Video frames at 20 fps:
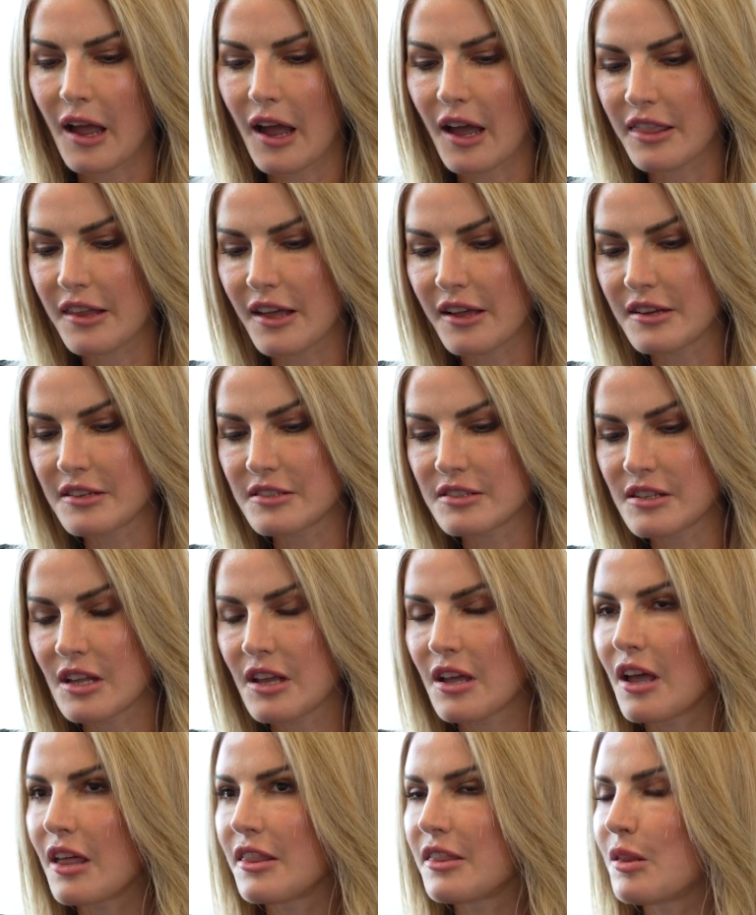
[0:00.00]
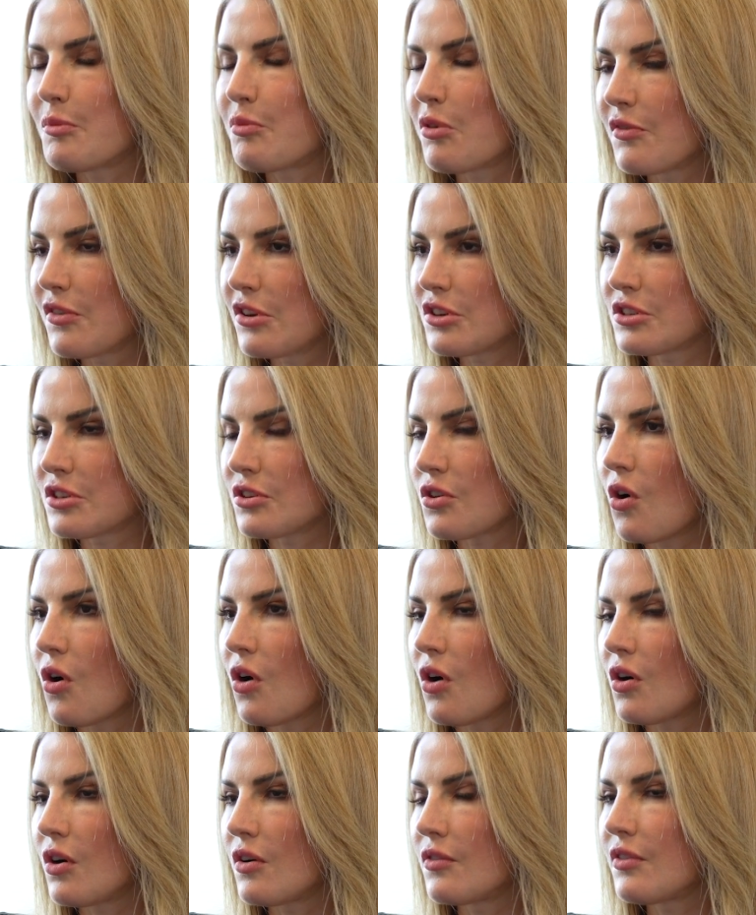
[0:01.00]
And that is the provision
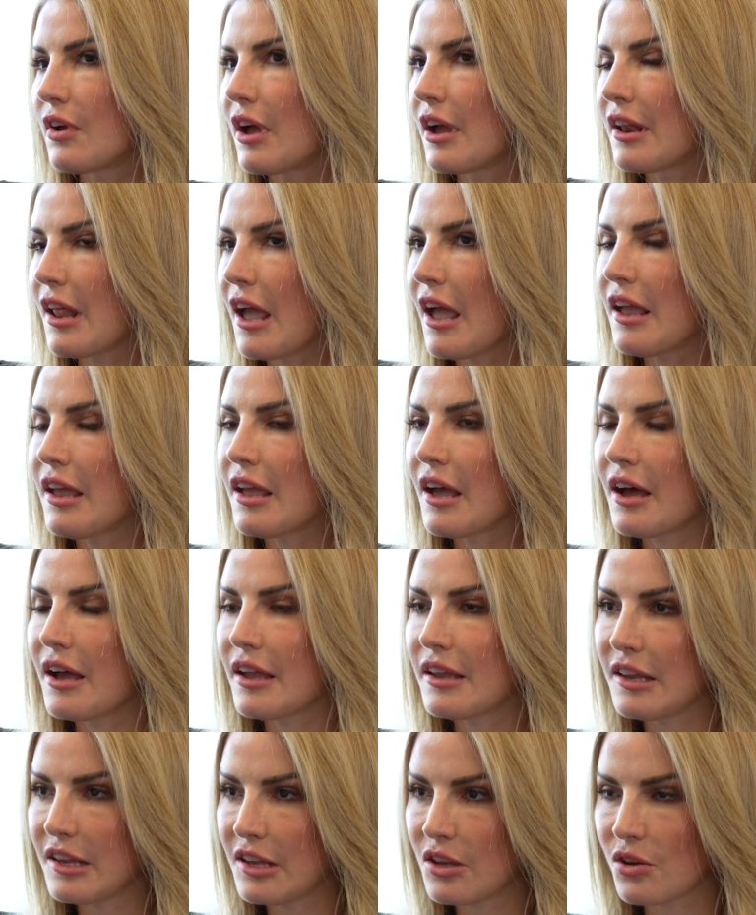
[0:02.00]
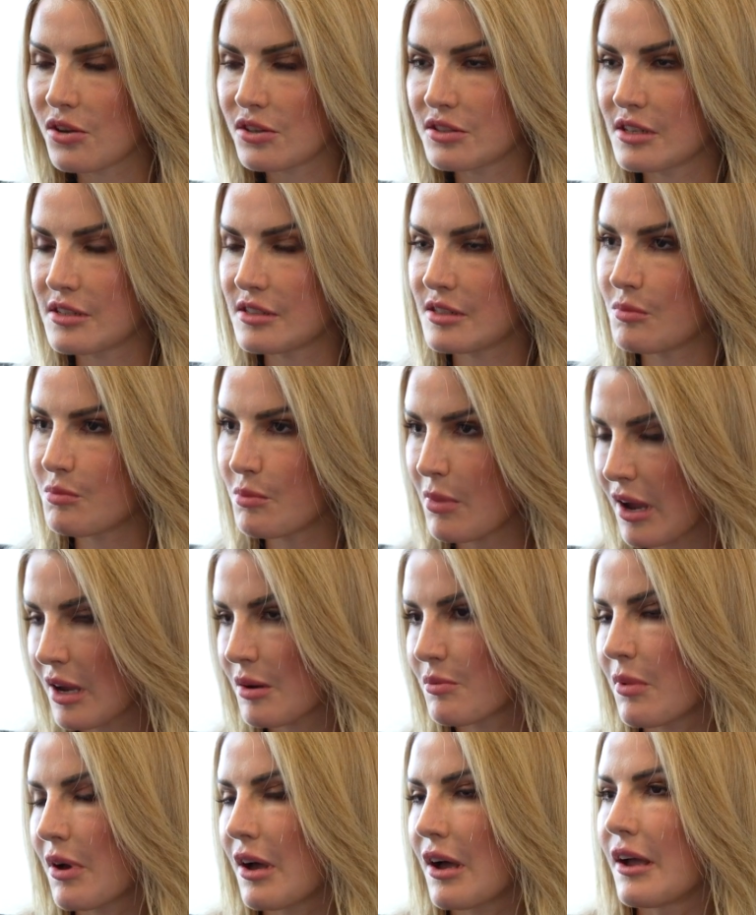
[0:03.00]
of an AI ecosystem
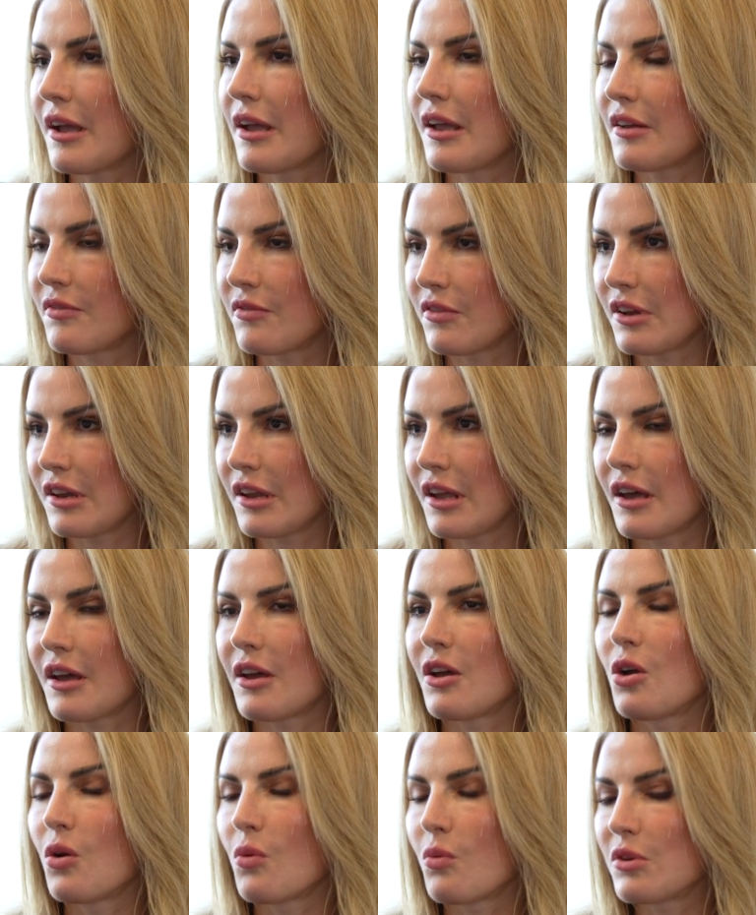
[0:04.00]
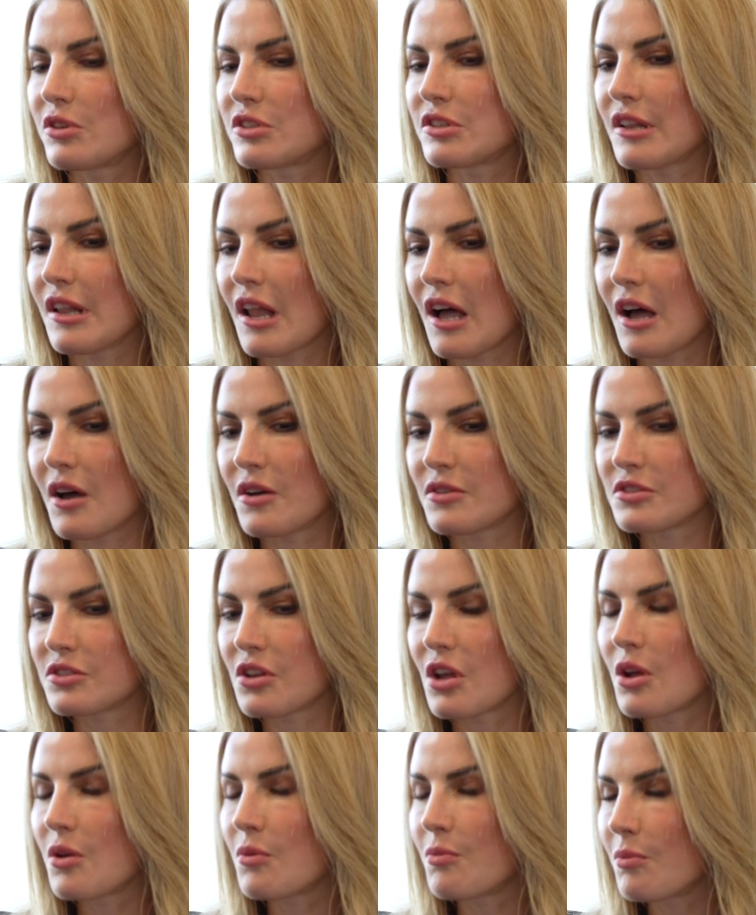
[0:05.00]
backed by NVIDIA, which
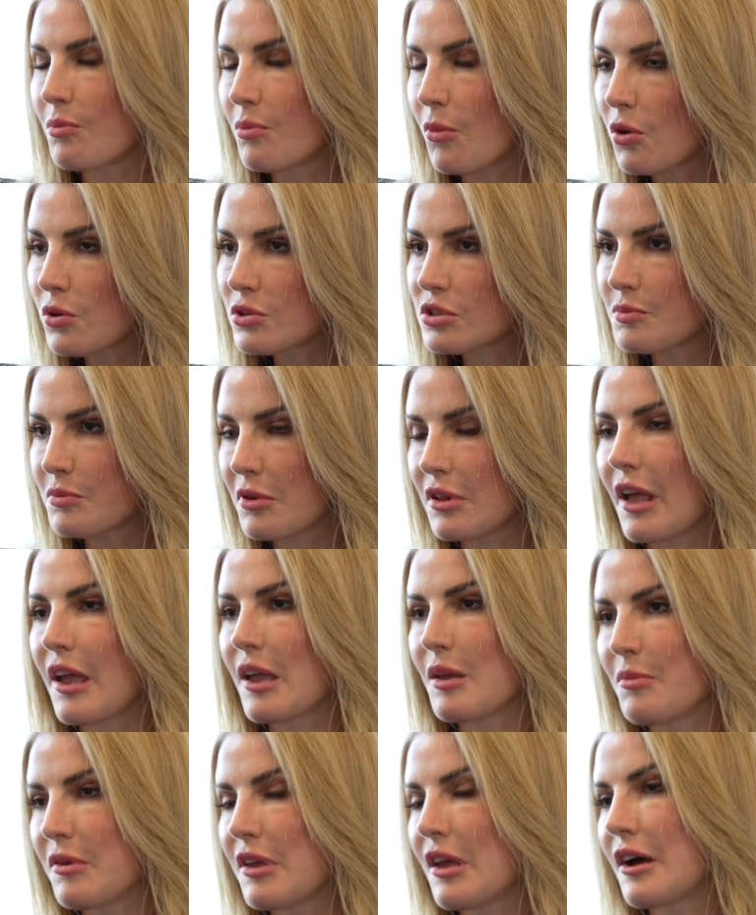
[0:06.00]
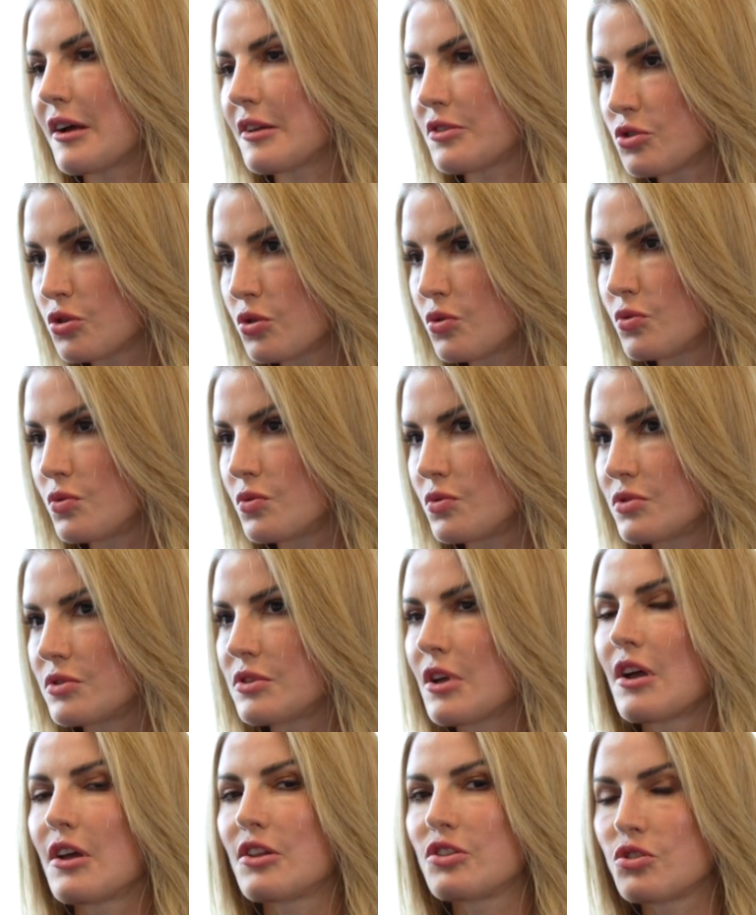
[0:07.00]
allows multiple API tools
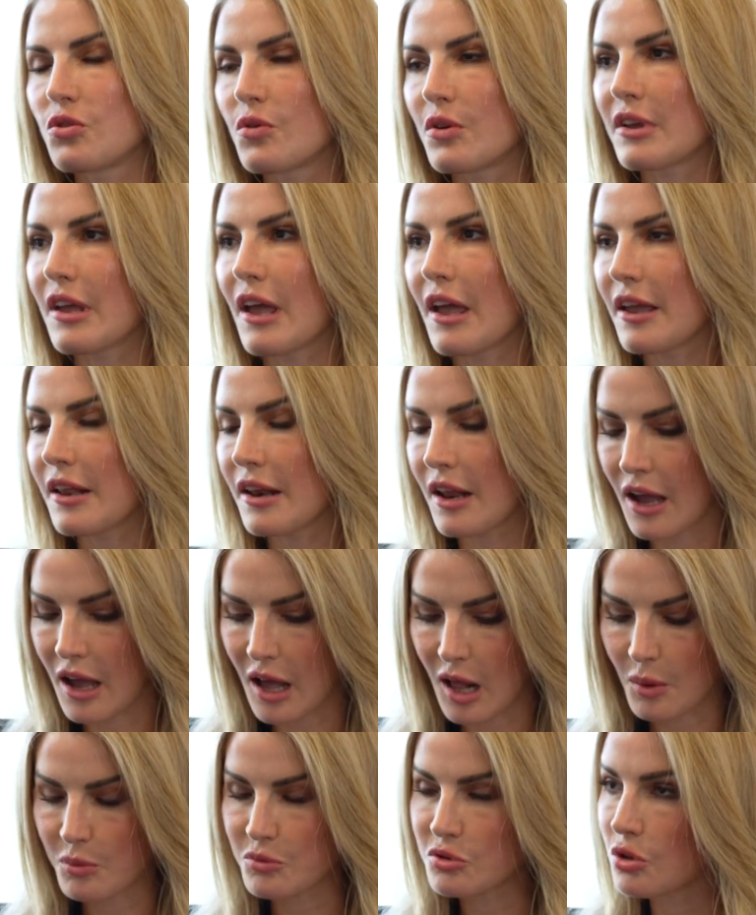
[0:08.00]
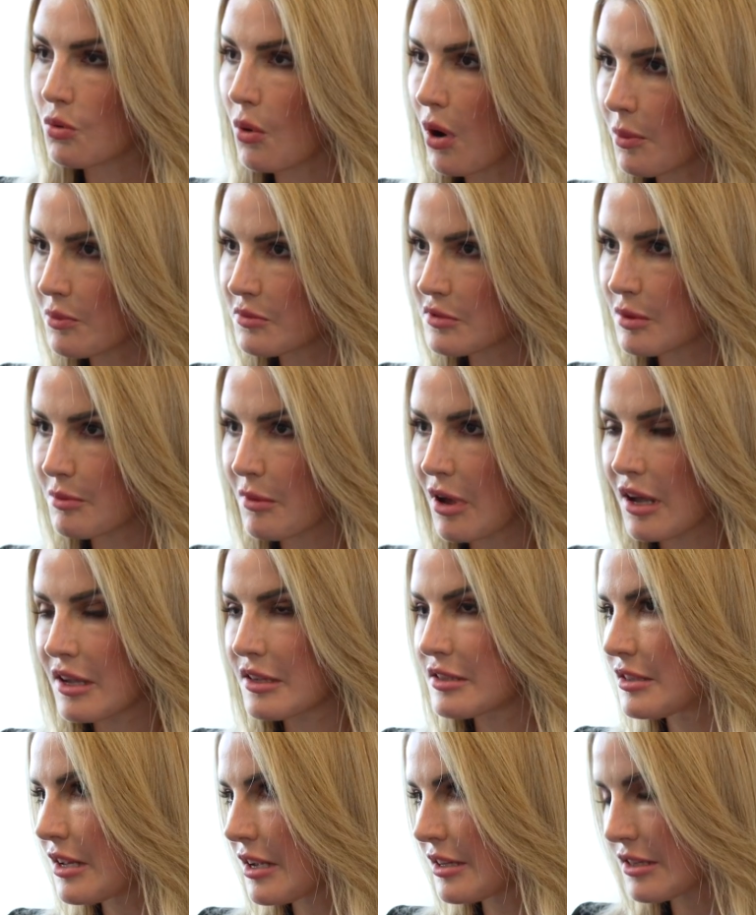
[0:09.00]
to, again, help to
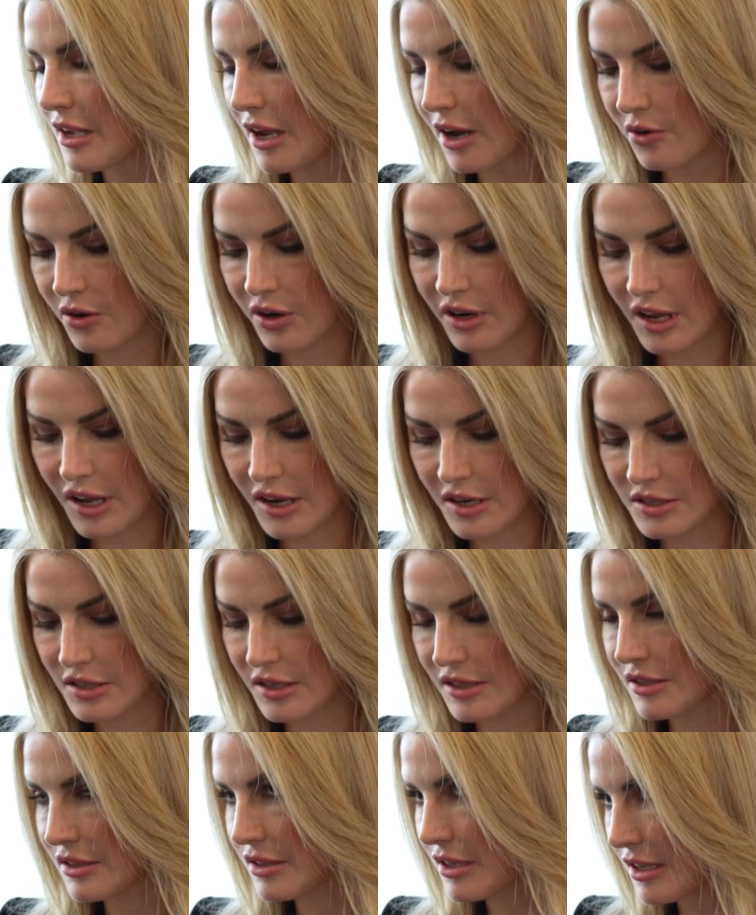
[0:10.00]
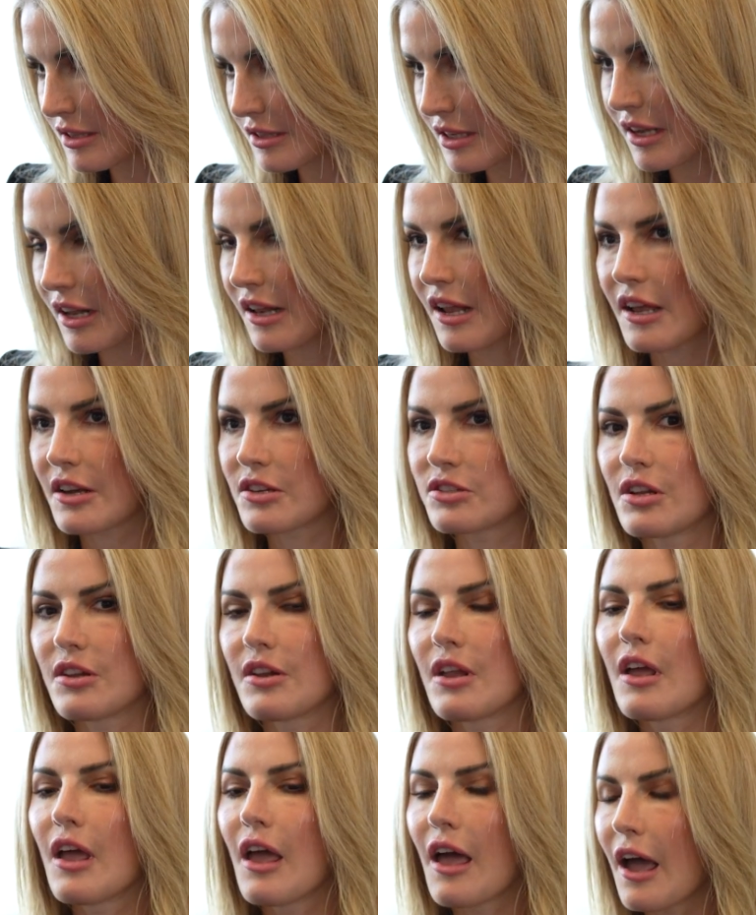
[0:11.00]
optimize data aggregation, data
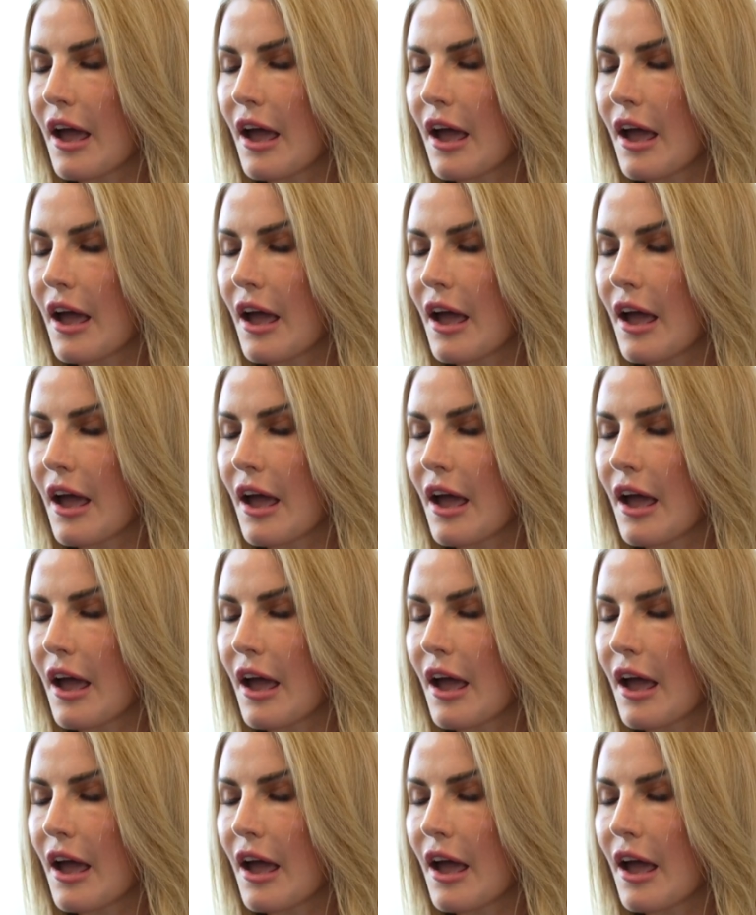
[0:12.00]
collection,